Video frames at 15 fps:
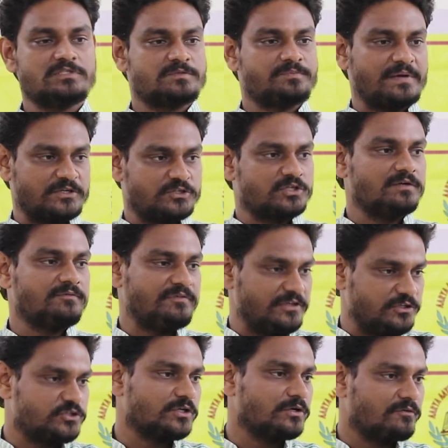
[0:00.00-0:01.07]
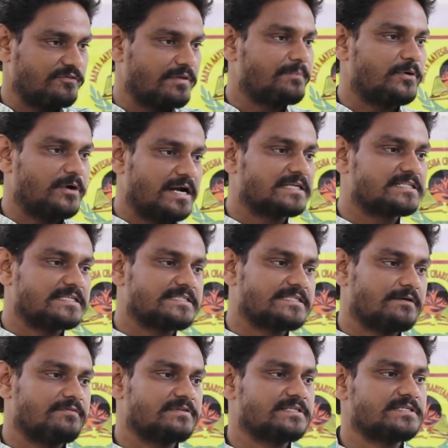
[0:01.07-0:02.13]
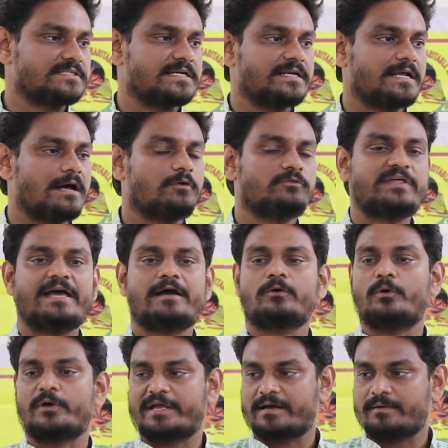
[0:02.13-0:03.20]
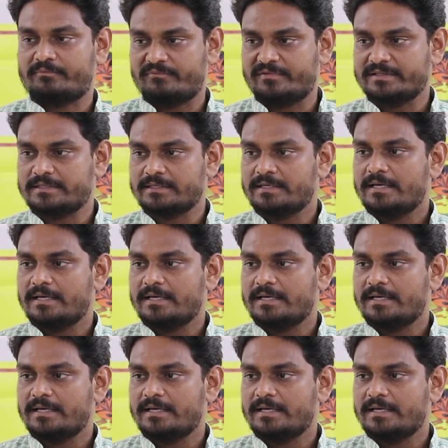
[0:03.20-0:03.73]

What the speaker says: special feature of the products and services and how they are going up with.